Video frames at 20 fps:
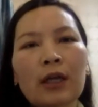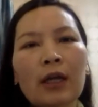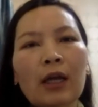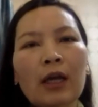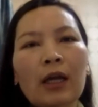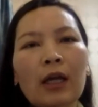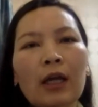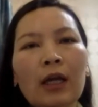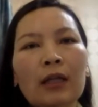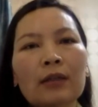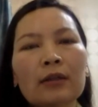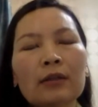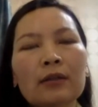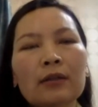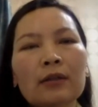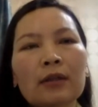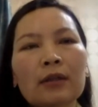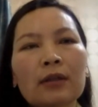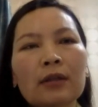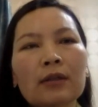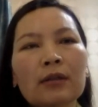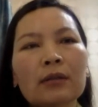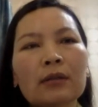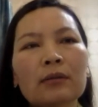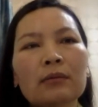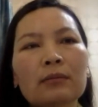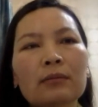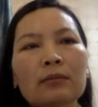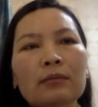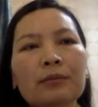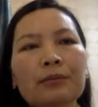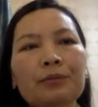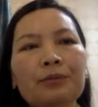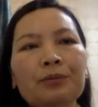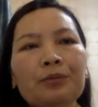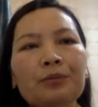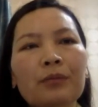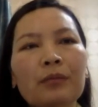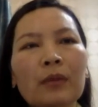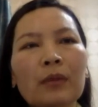And
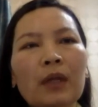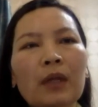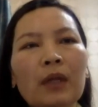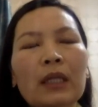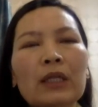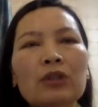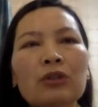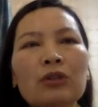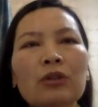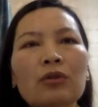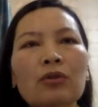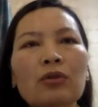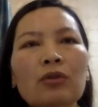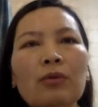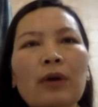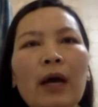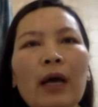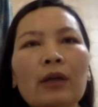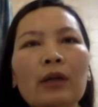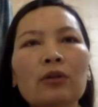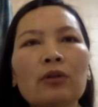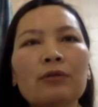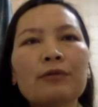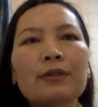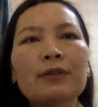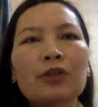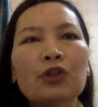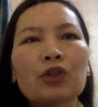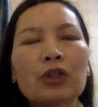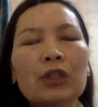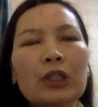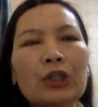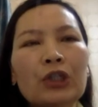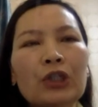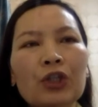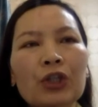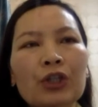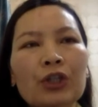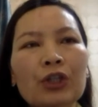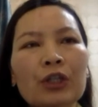there is no kind of such a
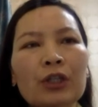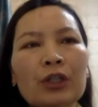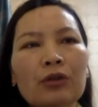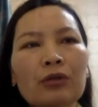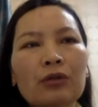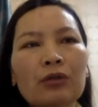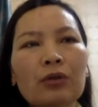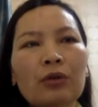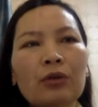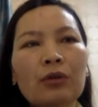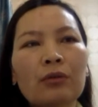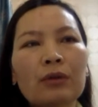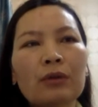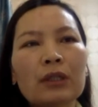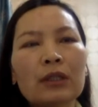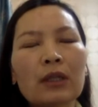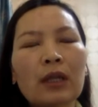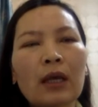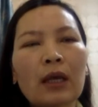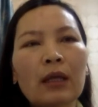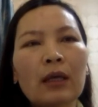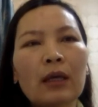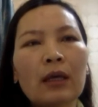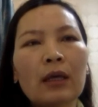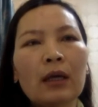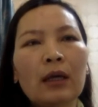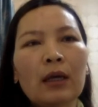restriction, you know, it's like